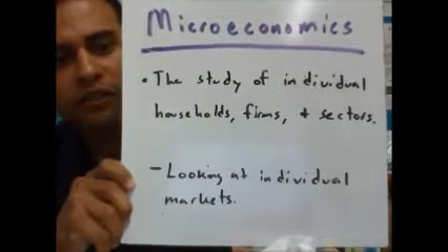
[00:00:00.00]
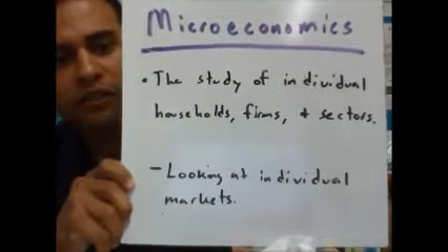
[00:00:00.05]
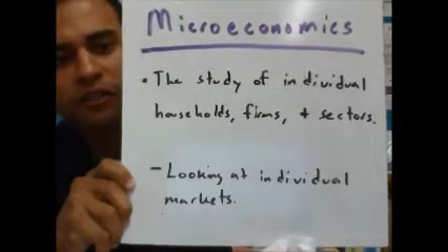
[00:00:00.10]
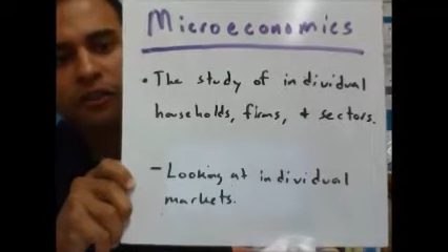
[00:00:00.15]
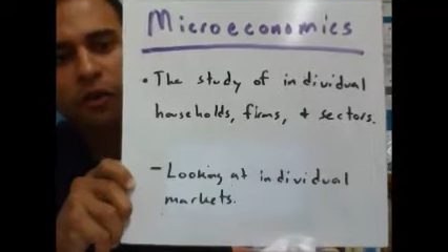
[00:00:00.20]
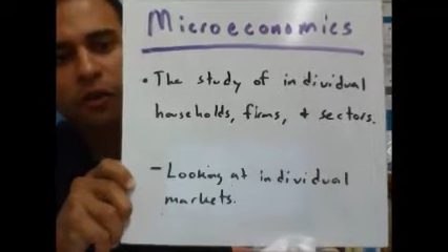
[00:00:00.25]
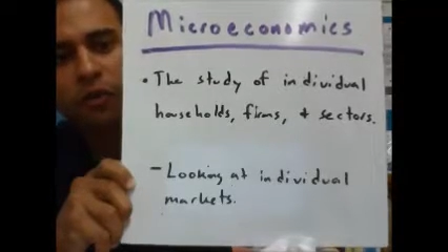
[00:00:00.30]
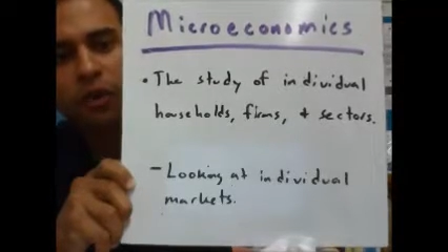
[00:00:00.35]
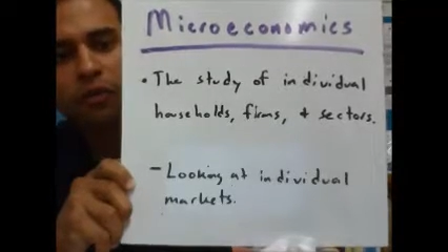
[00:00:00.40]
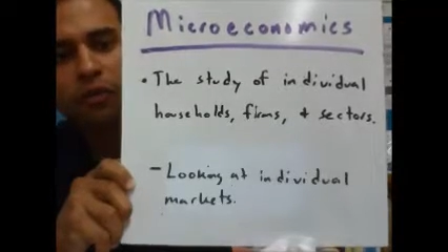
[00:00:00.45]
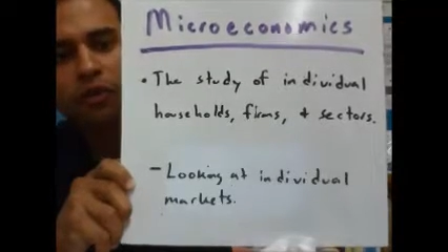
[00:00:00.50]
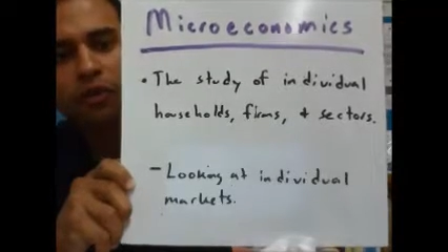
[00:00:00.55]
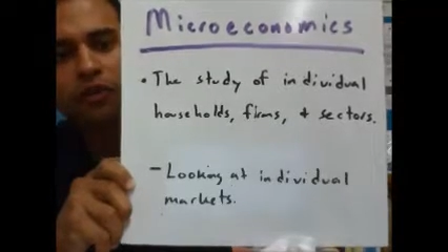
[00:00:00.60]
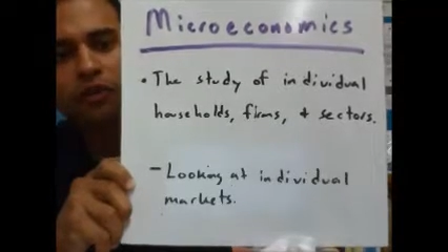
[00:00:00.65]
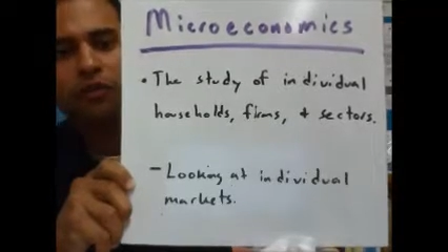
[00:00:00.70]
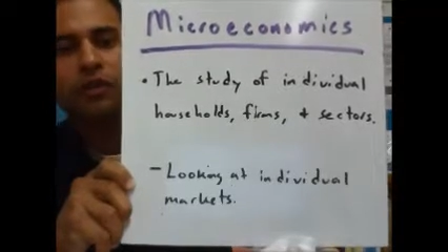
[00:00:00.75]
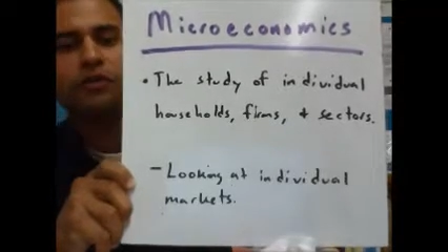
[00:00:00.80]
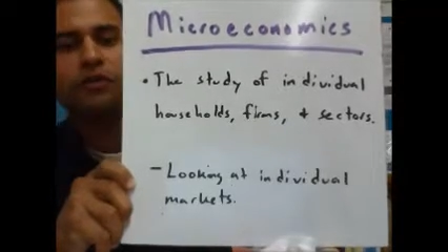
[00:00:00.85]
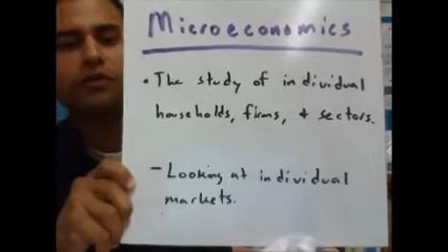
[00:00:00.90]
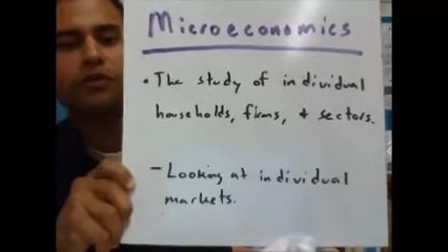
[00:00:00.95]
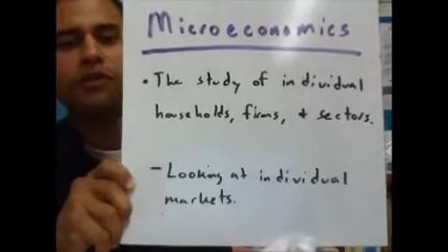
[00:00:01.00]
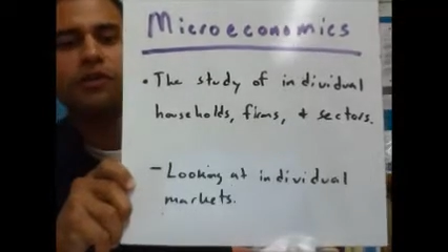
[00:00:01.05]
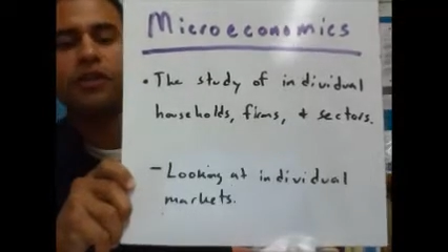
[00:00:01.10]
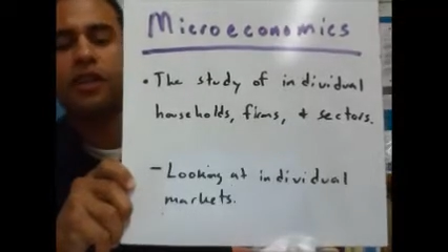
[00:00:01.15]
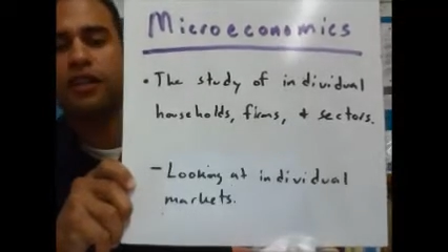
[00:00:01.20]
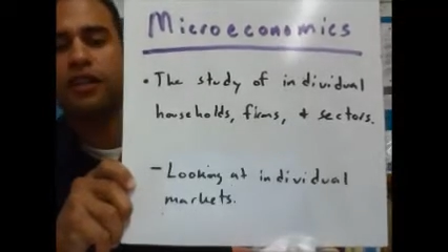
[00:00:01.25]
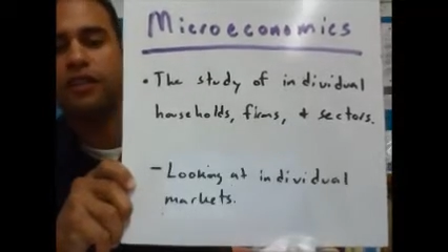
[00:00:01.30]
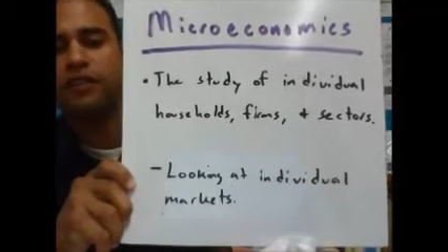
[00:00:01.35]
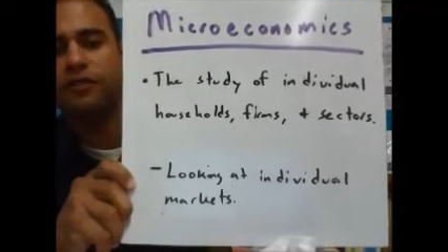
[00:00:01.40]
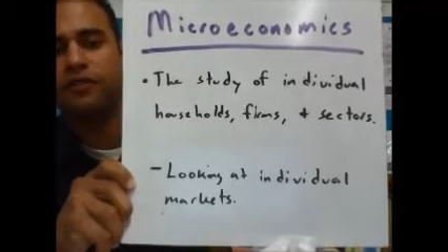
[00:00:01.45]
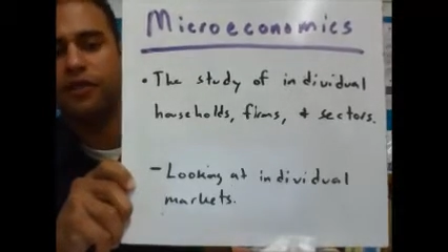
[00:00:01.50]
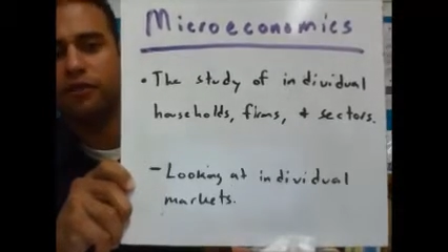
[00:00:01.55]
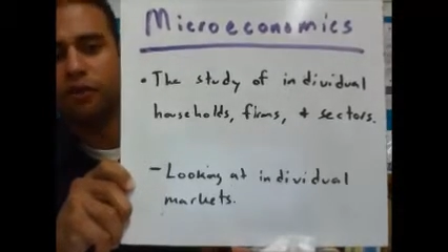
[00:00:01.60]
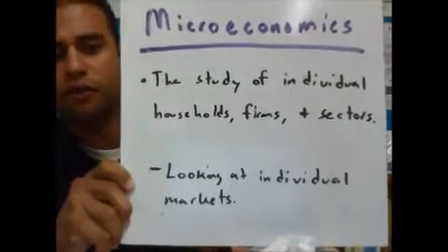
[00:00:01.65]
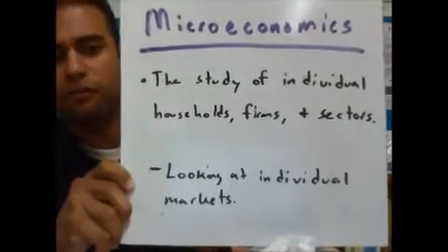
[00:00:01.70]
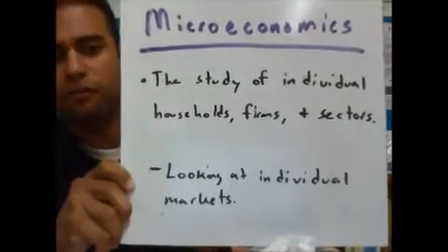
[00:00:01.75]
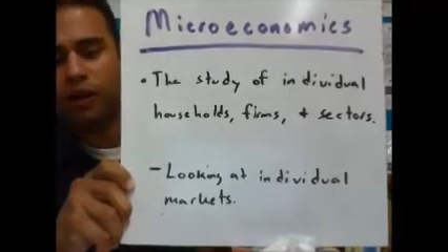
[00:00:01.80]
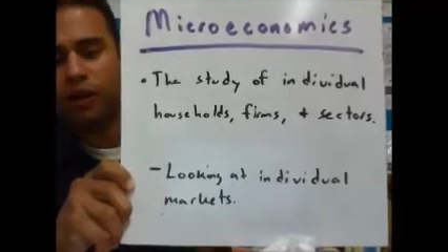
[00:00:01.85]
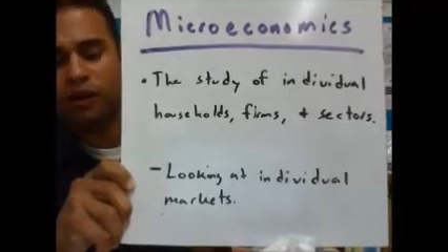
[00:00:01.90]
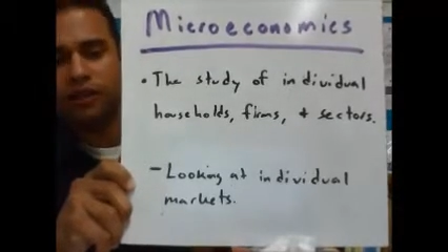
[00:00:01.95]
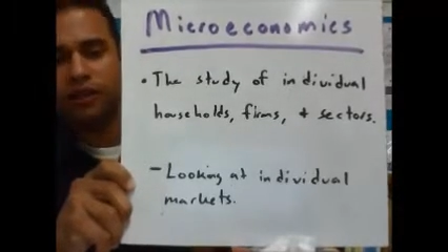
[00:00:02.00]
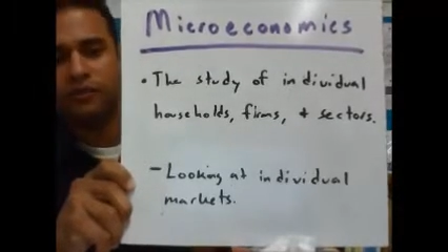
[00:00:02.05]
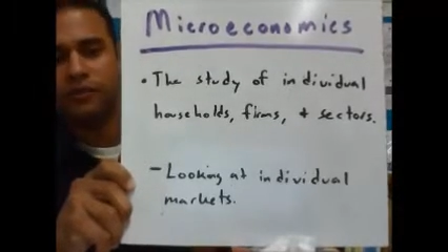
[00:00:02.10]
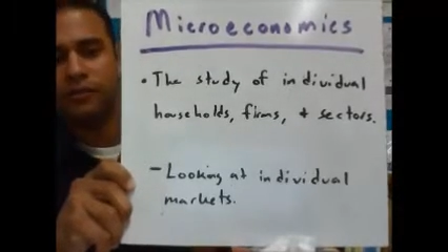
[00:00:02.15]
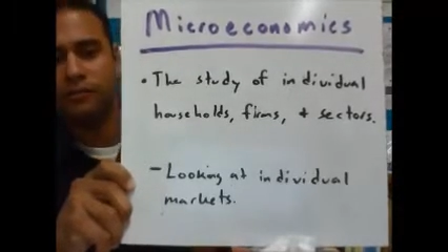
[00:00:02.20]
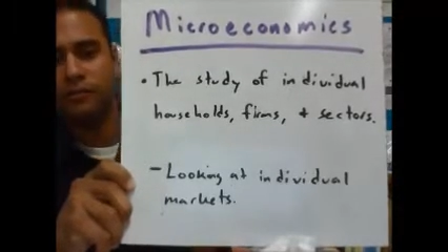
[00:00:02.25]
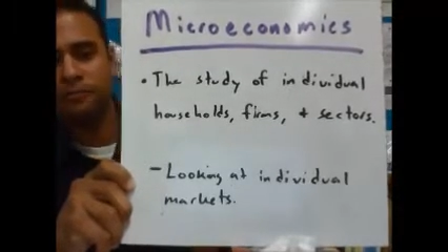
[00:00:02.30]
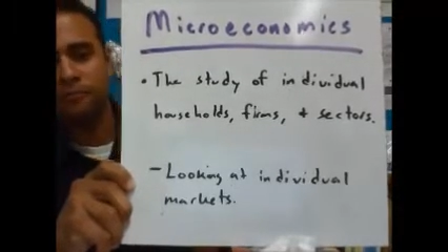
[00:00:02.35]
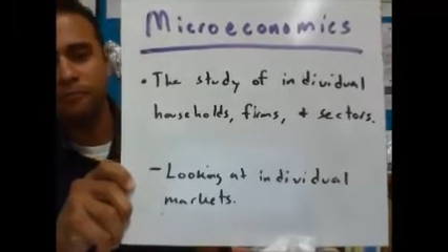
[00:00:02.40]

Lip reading: so what we're doing is we're looking at individual markets.